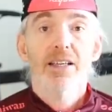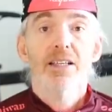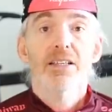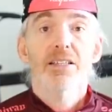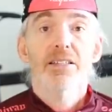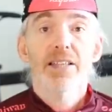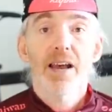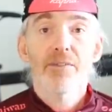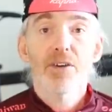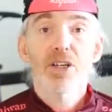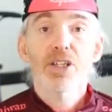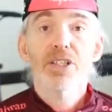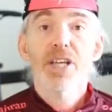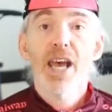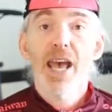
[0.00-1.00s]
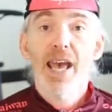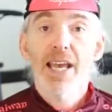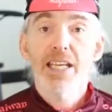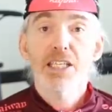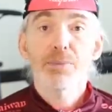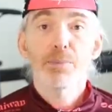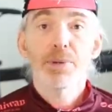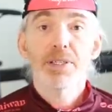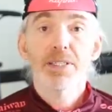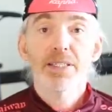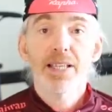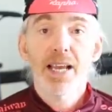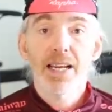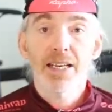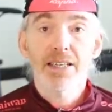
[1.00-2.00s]
7 to
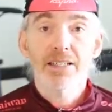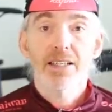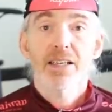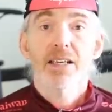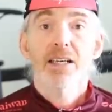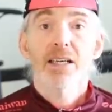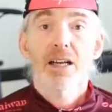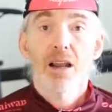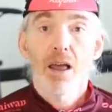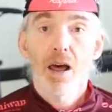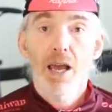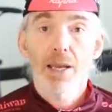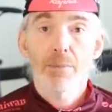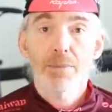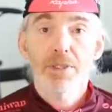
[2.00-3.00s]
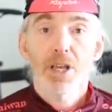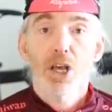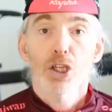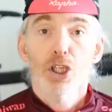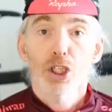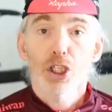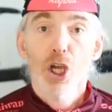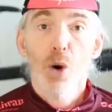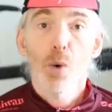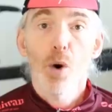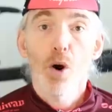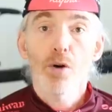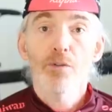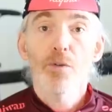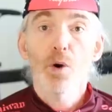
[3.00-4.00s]
8% climbs that go
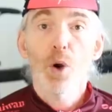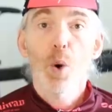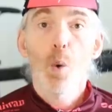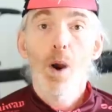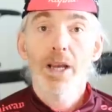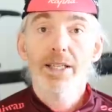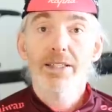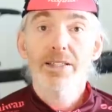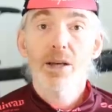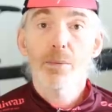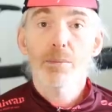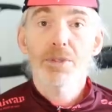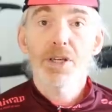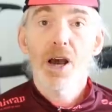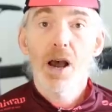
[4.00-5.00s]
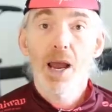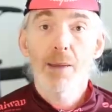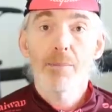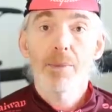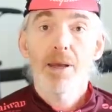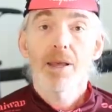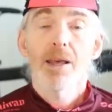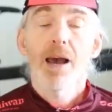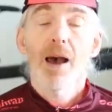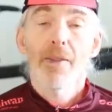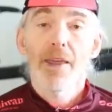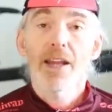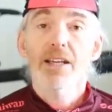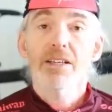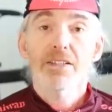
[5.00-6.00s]
on for quite some time, and
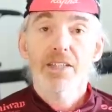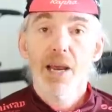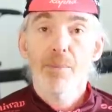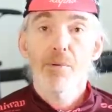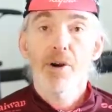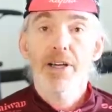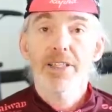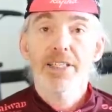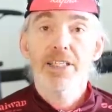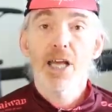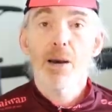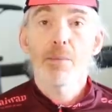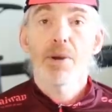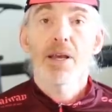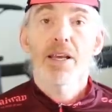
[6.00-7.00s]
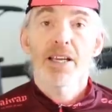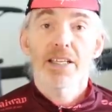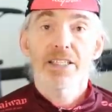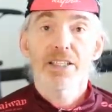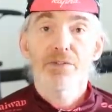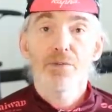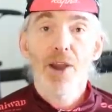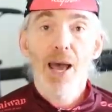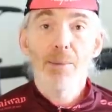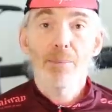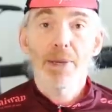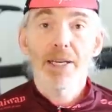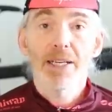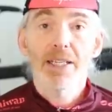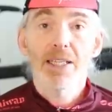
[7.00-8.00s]
then separating them is the flat
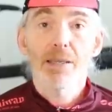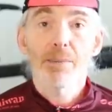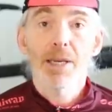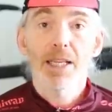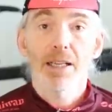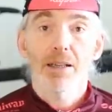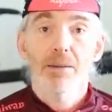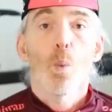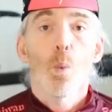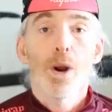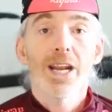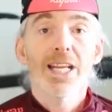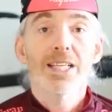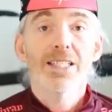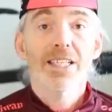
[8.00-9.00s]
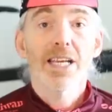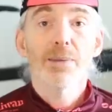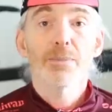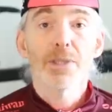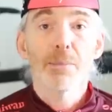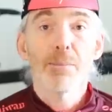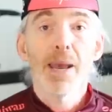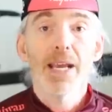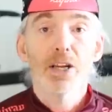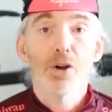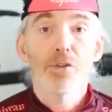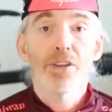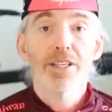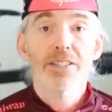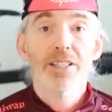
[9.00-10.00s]
bit in the middle. Winning teams are made
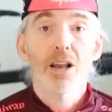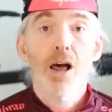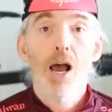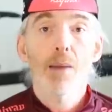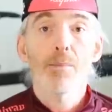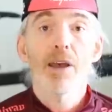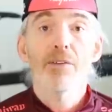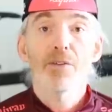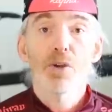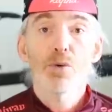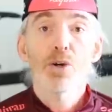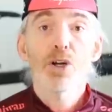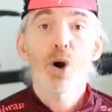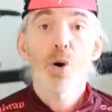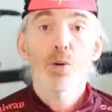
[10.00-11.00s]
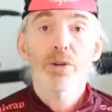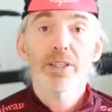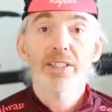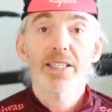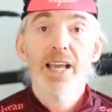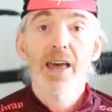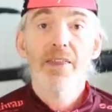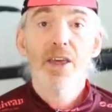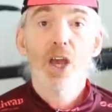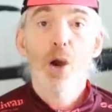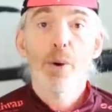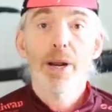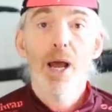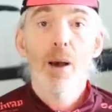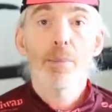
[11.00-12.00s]
on this climb. If you can hold it together
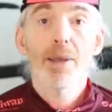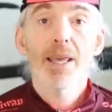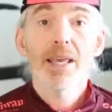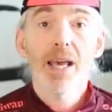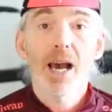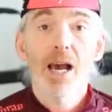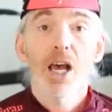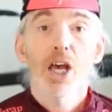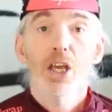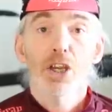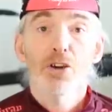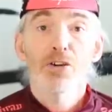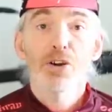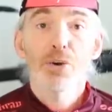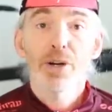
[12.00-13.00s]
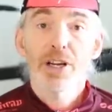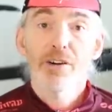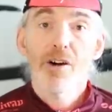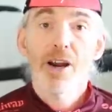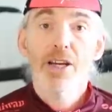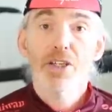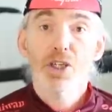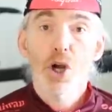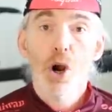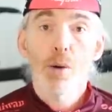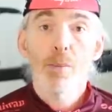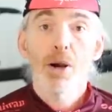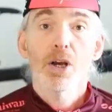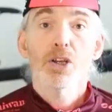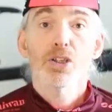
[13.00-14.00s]
going up here, you're doing a great job.
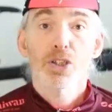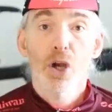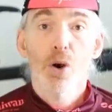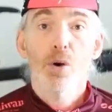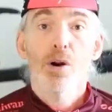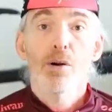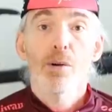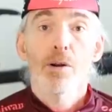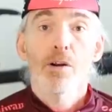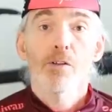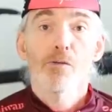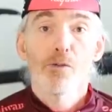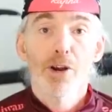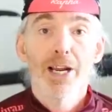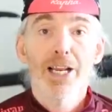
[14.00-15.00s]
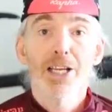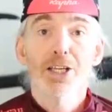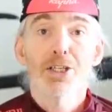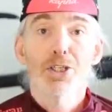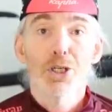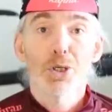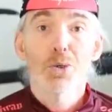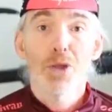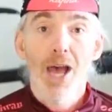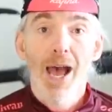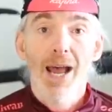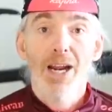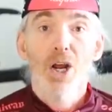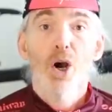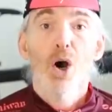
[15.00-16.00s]
So really do
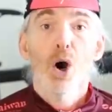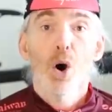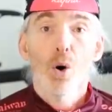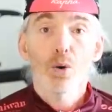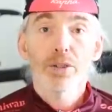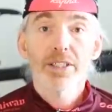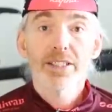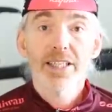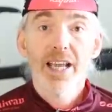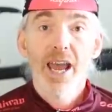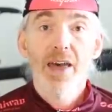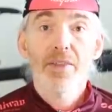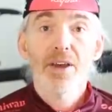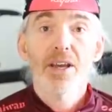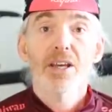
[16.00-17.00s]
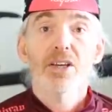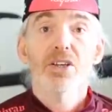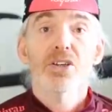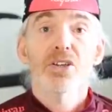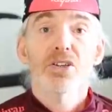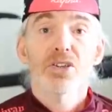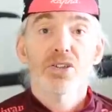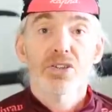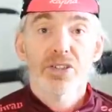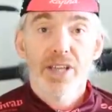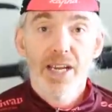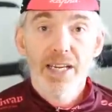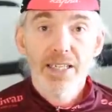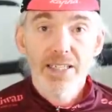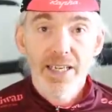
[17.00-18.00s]
that. Hold it together,
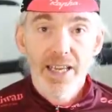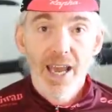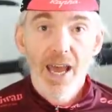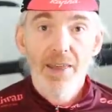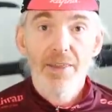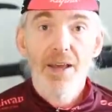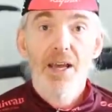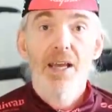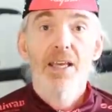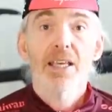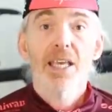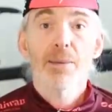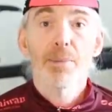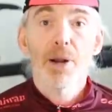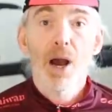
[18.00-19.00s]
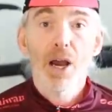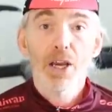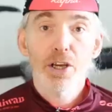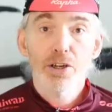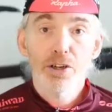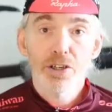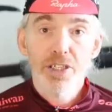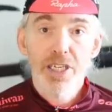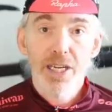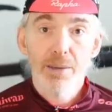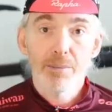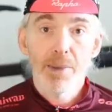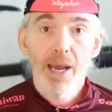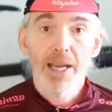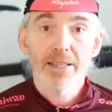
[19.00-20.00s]
stay together, keep an eye on your
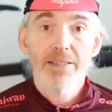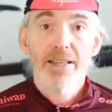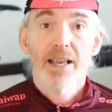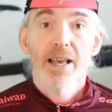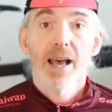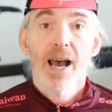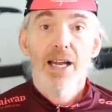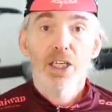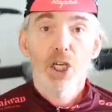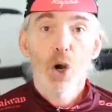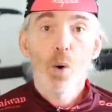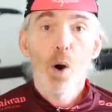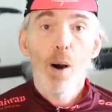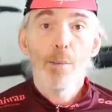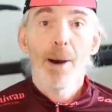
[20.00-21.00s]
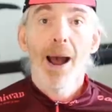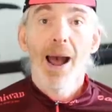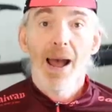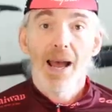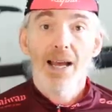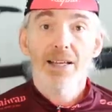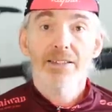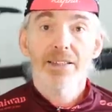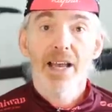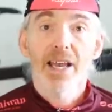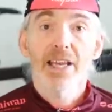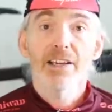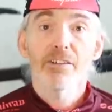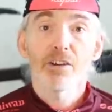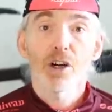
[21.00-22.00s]
teammates, and go up as
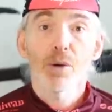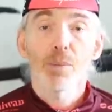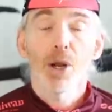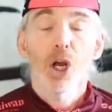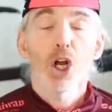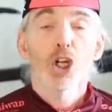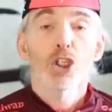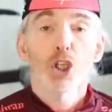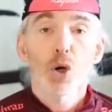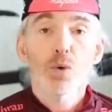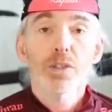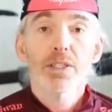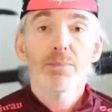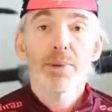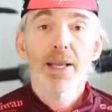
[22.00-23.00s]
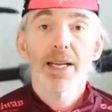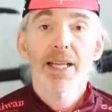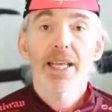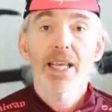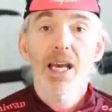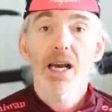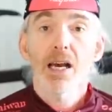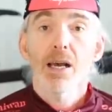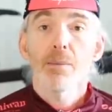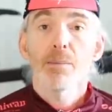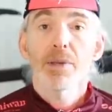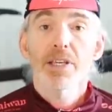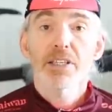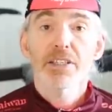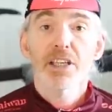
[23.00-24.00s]
a group. Don't split here
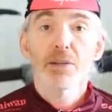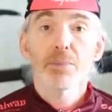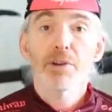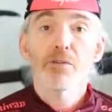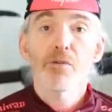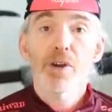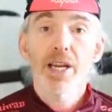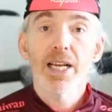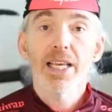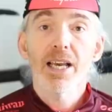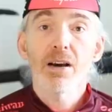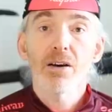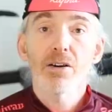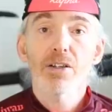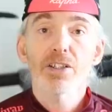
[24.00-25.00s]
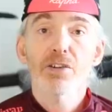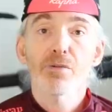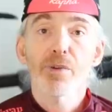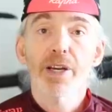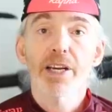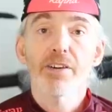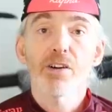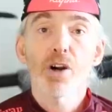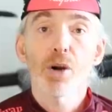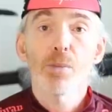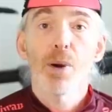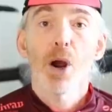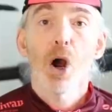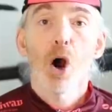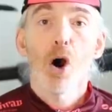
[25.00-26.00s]
because it'll be really hard to regroup
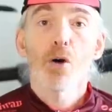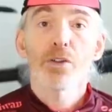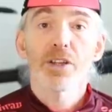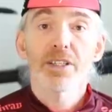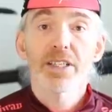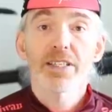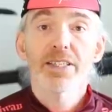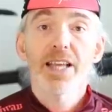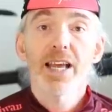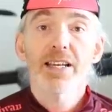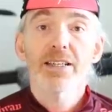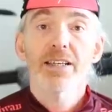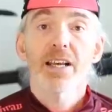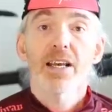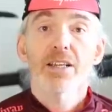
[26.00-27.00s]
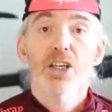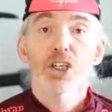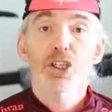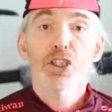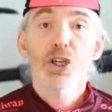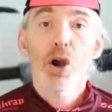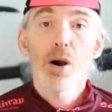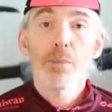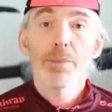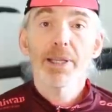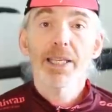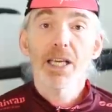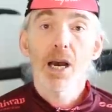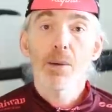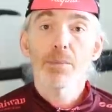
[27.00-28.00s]
on the descent that sharply
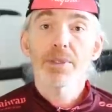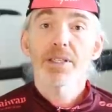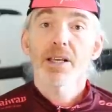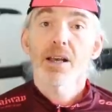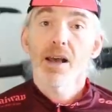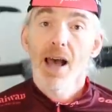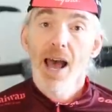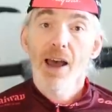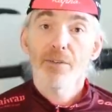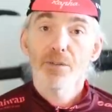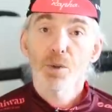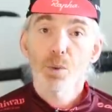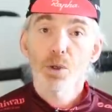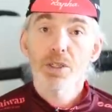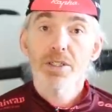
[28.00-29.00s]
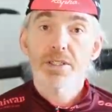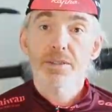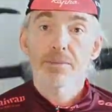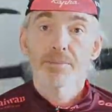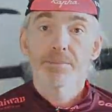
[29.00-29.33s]
comes afterwards.